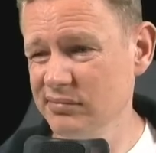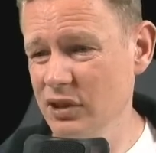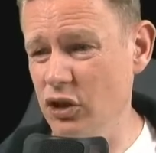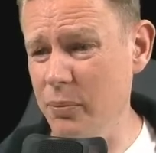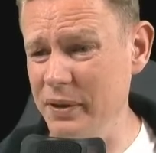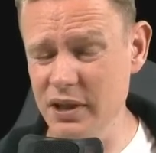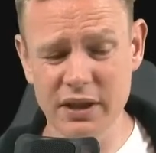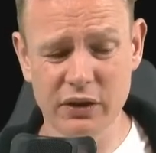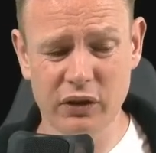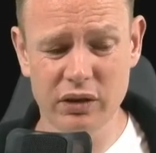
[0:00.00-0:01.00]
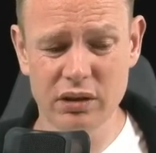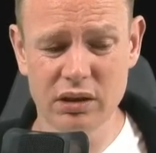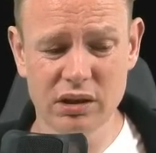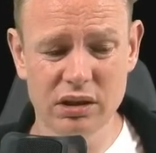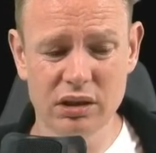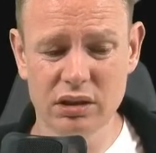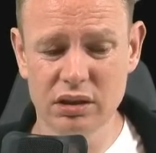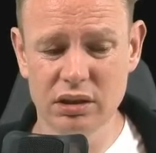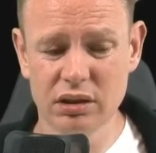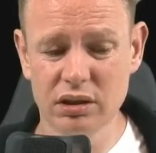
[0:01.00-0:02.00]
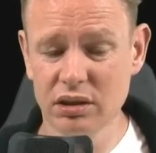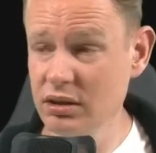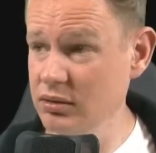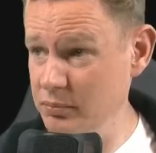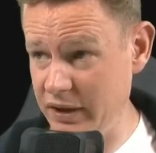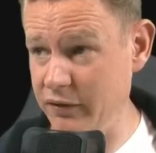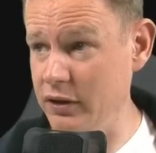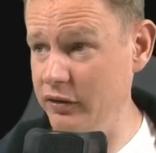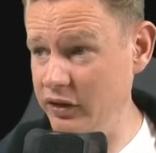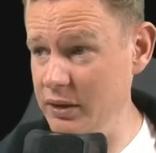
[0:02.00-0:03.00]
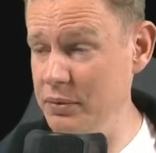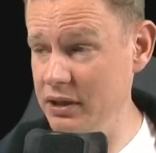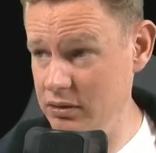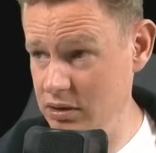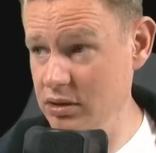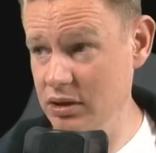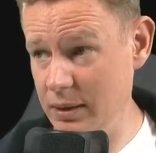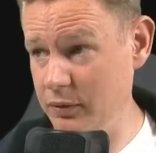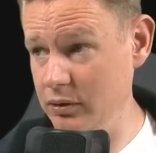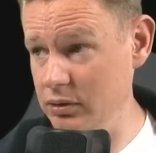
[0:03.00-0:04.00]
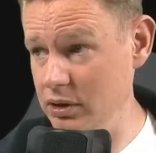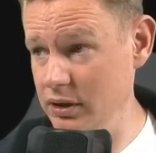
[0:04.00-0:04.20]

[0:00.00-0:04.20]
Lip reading: Drop it, Niels. Big fan of sleeping. Absolutely.